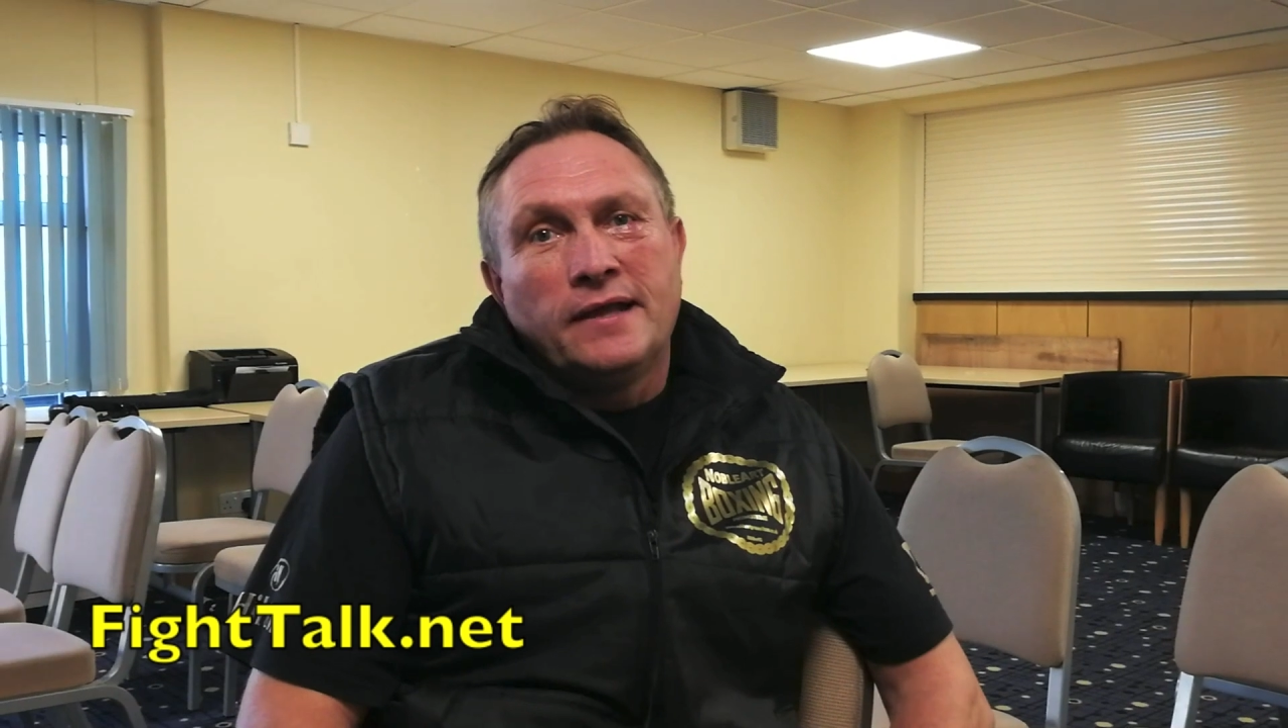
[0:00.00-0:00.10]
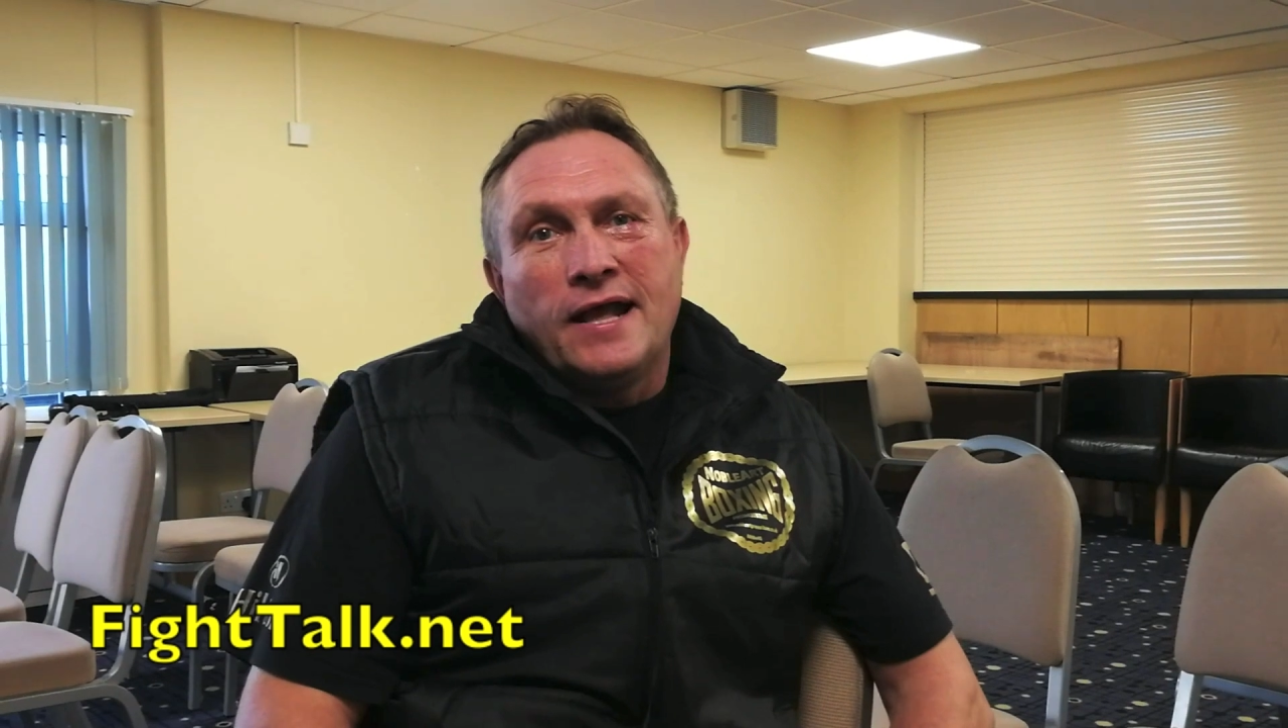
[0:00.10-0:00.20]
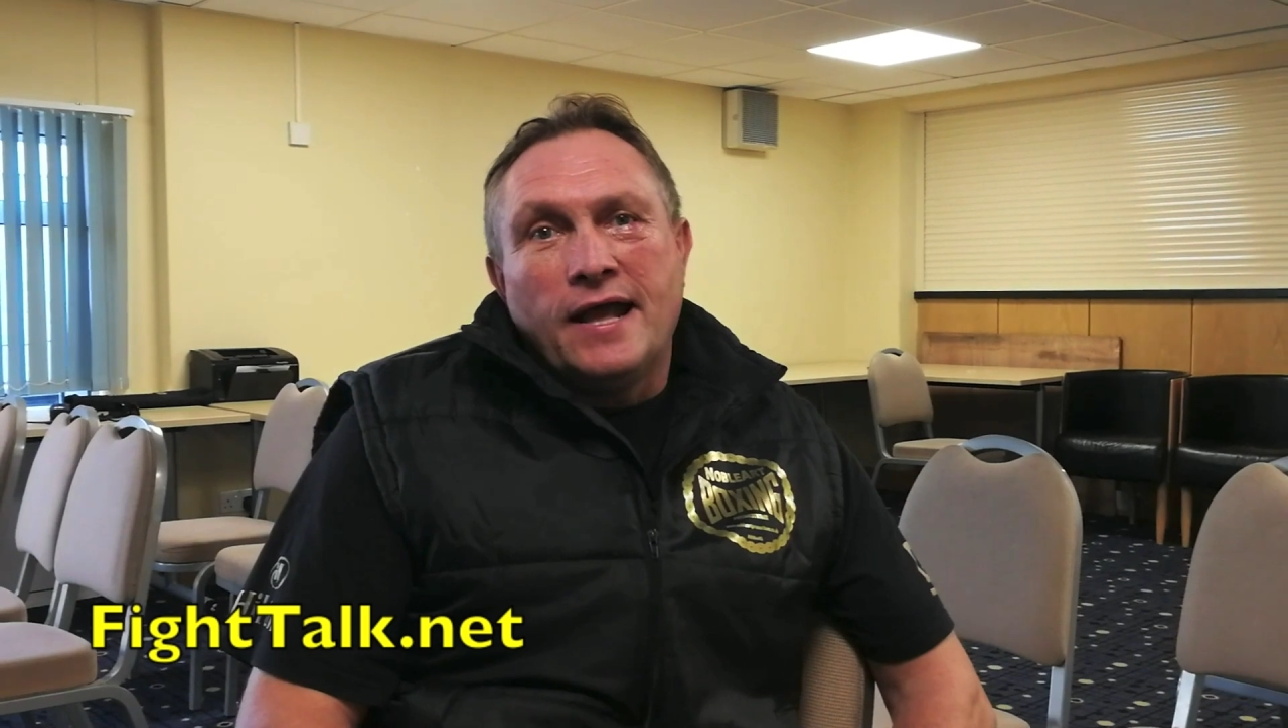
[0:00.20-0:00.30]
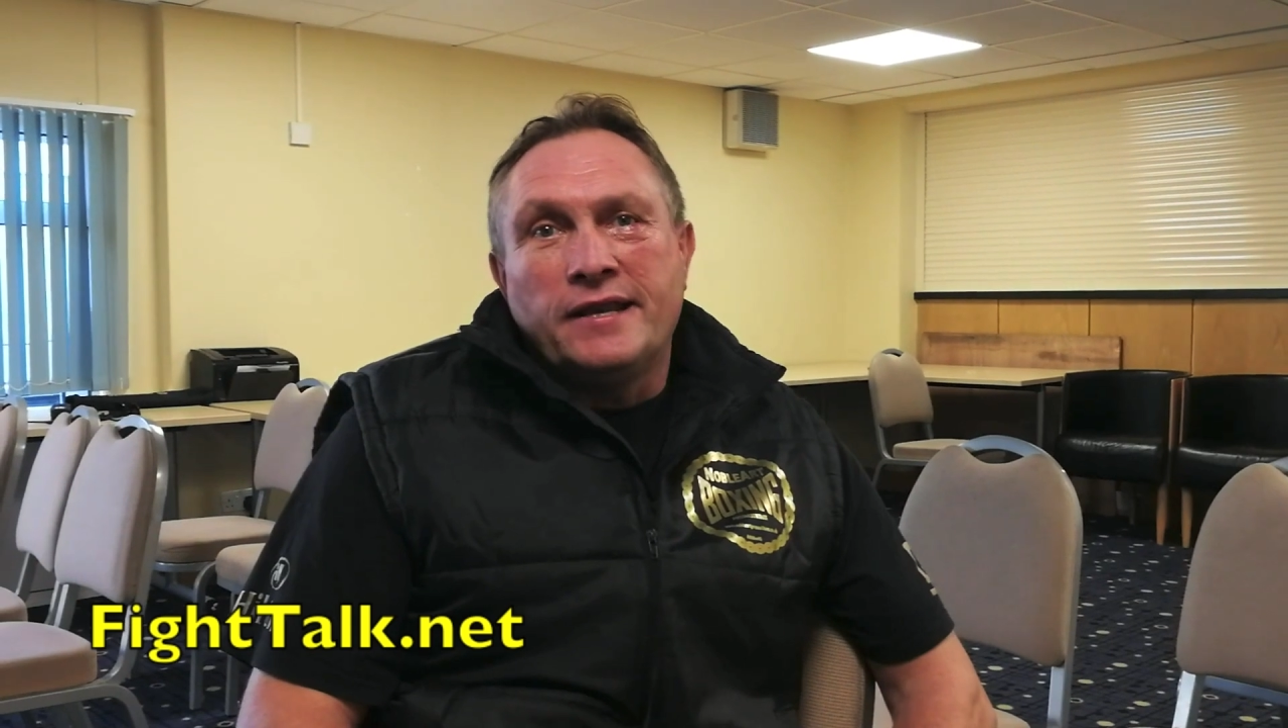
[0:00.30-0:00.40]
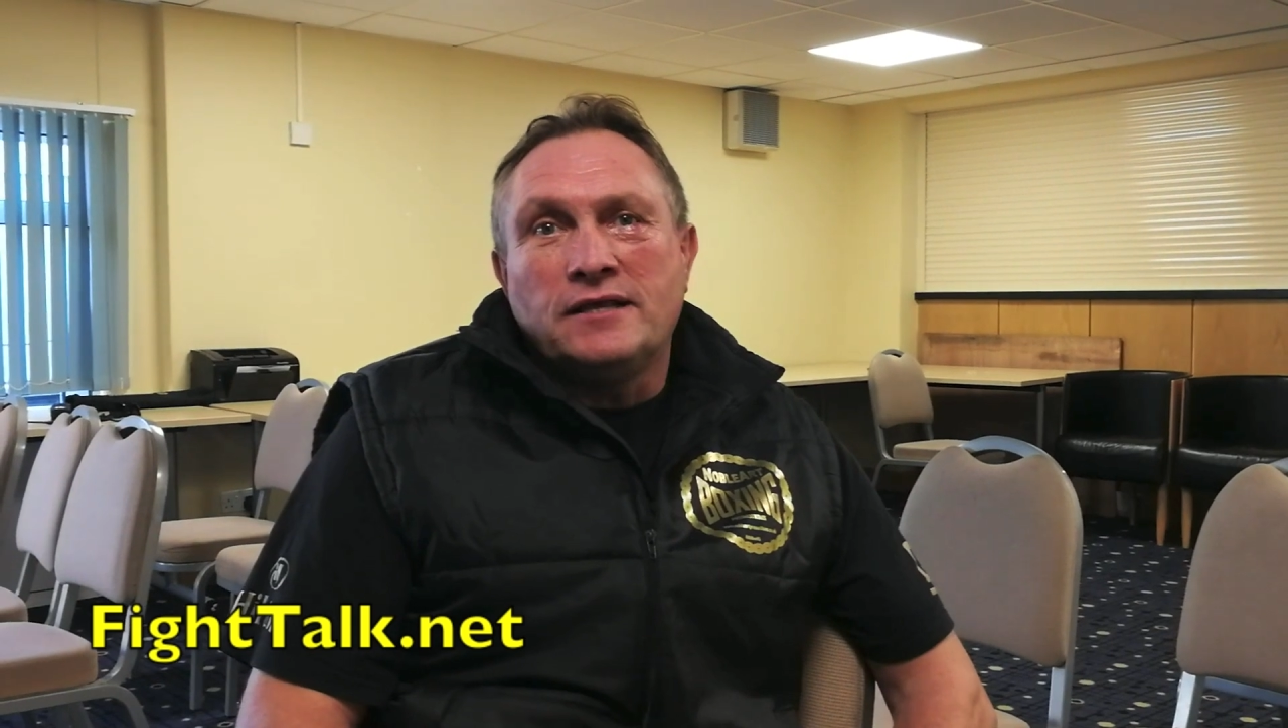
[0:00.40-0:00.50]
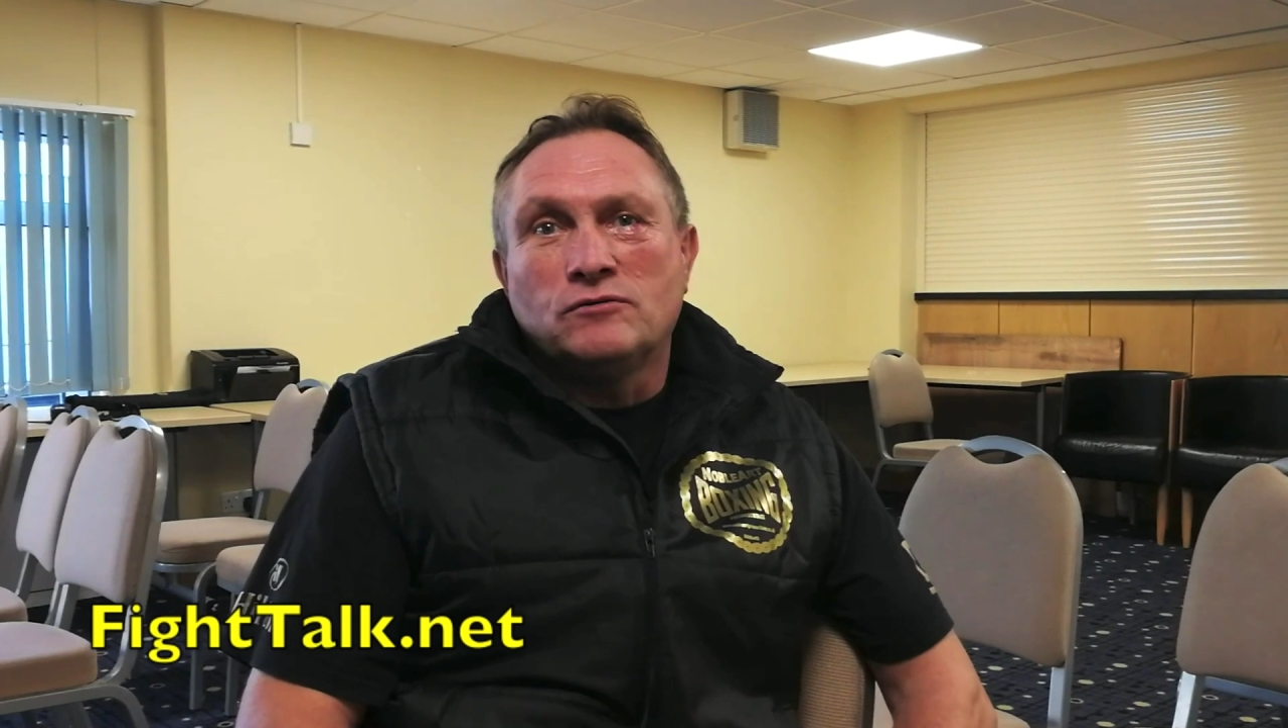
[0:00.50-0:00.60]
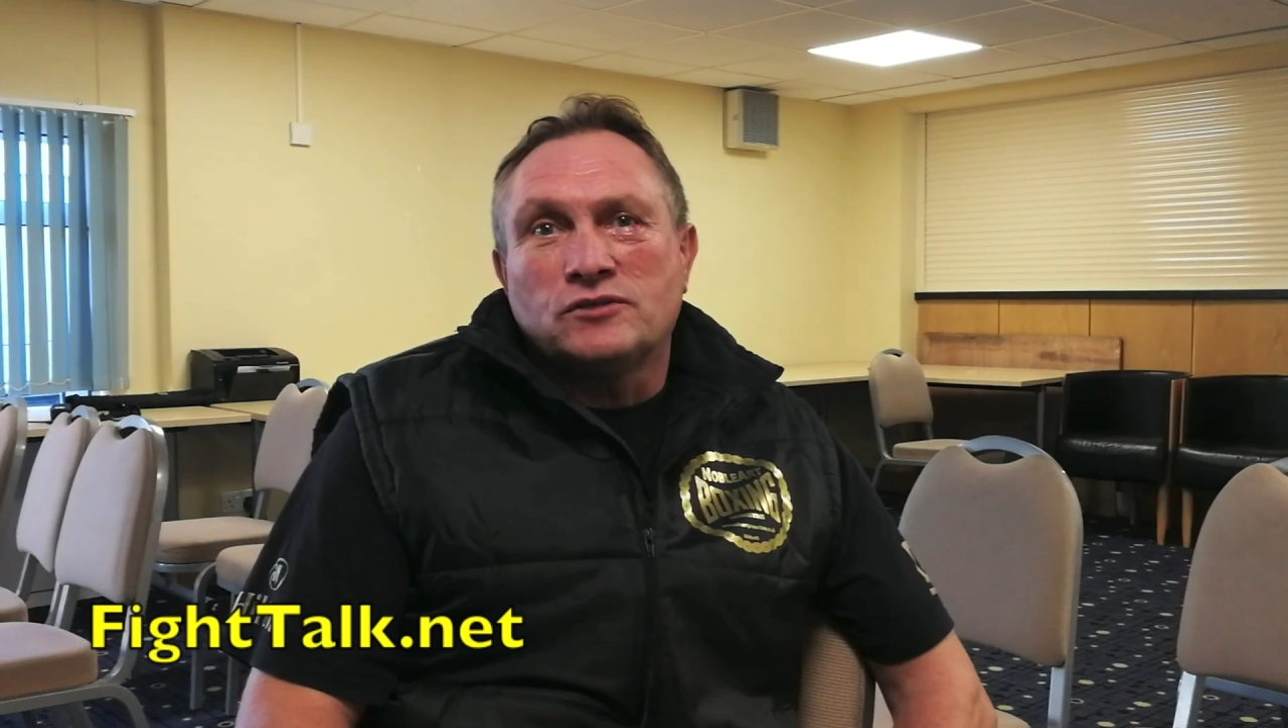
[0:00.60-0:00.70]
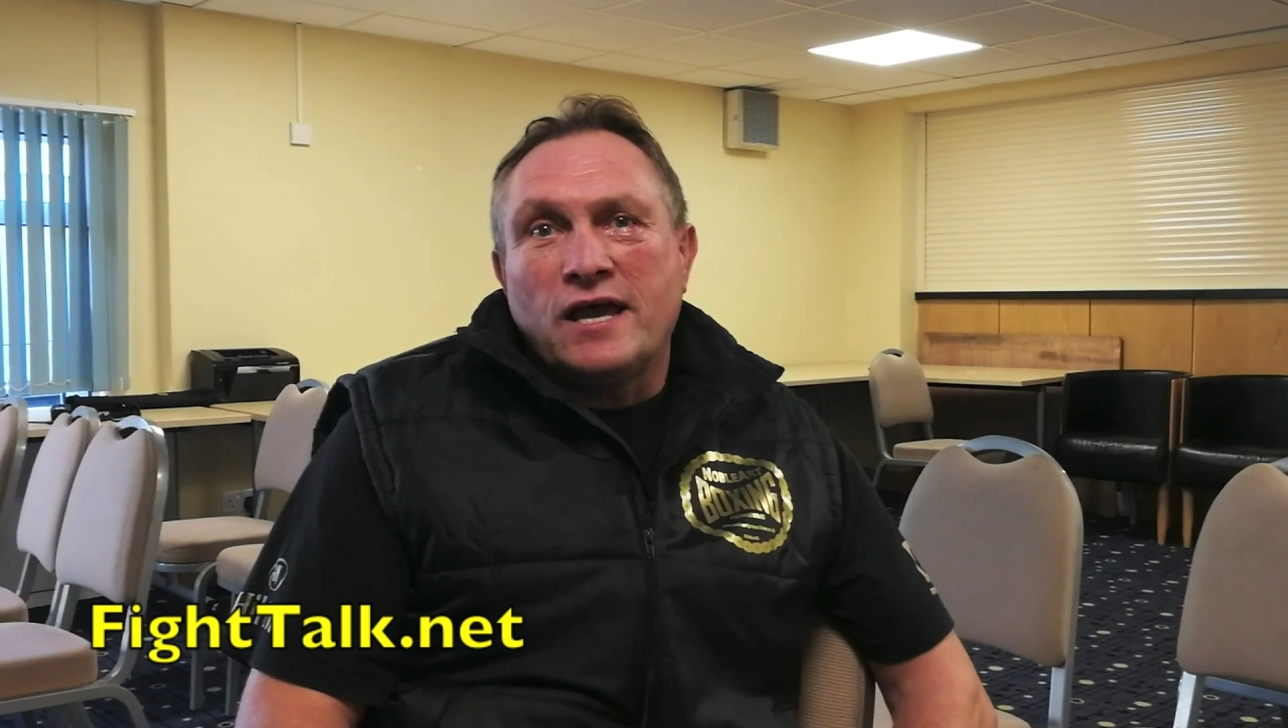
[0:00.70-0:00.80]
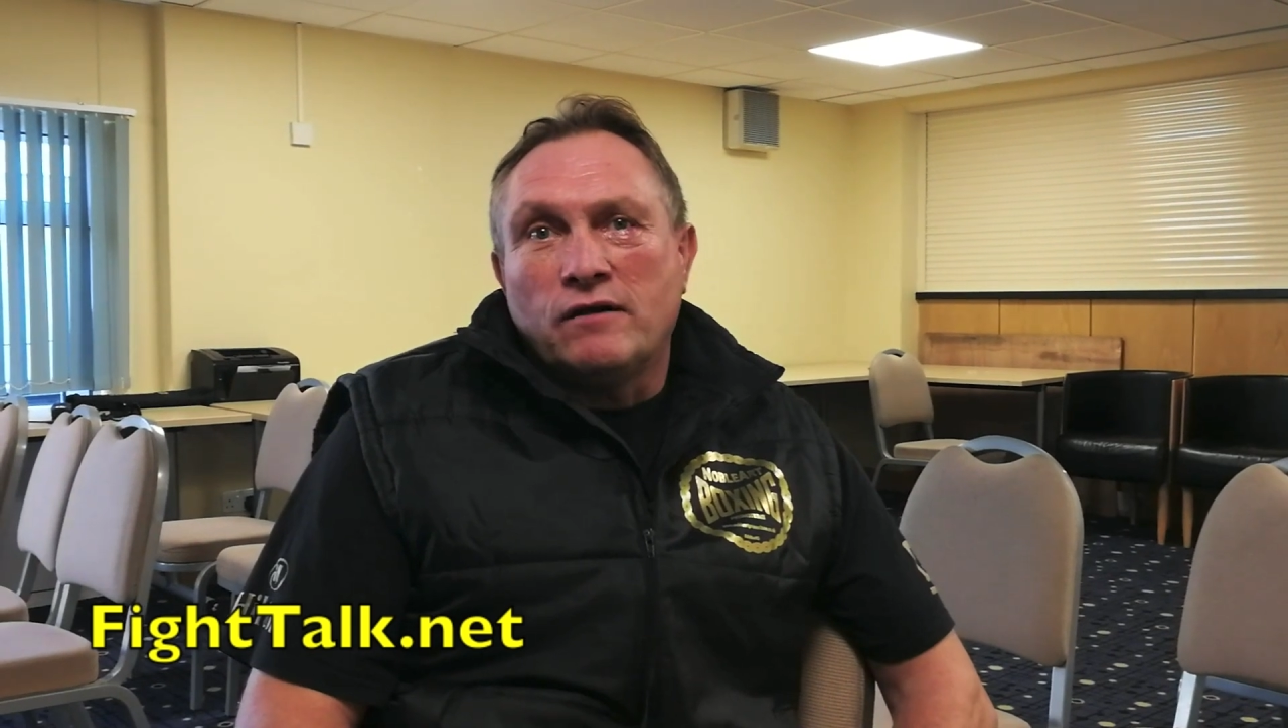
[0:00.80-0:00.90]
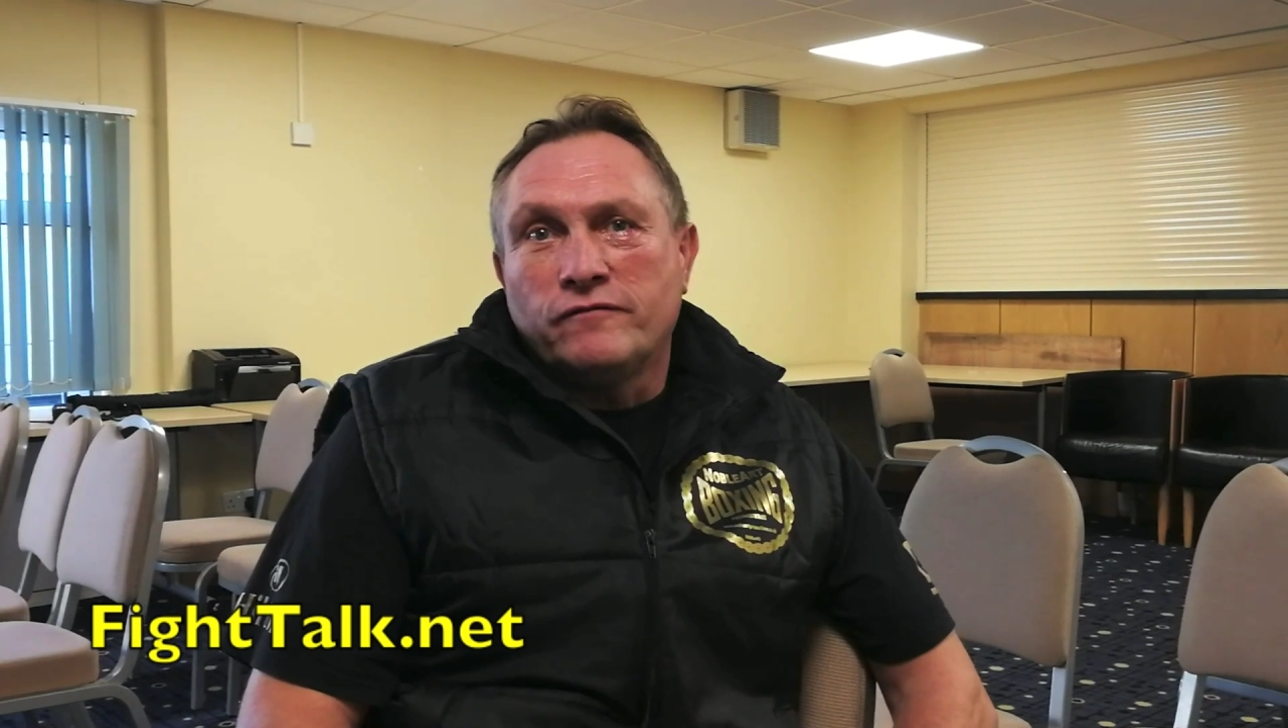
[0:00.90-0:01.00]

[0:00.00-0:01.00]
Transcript: And he looks healthy,